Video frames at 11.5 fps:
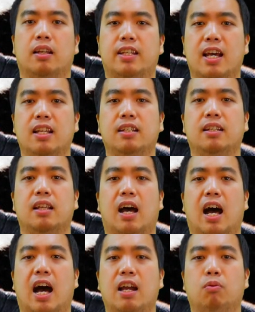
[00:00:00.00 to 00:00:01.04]
Then
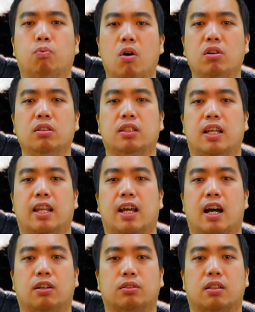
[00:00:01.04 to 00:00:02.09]
I won't get
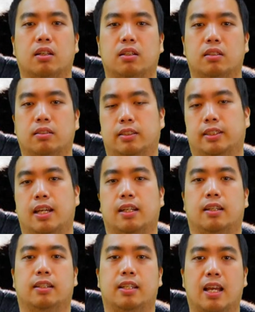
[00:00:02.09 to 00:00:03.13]
out,
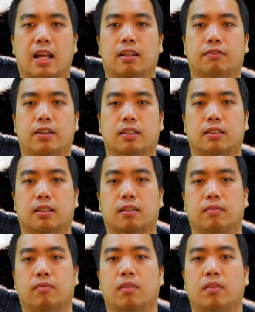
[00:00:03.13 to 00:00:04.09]
said the elephant.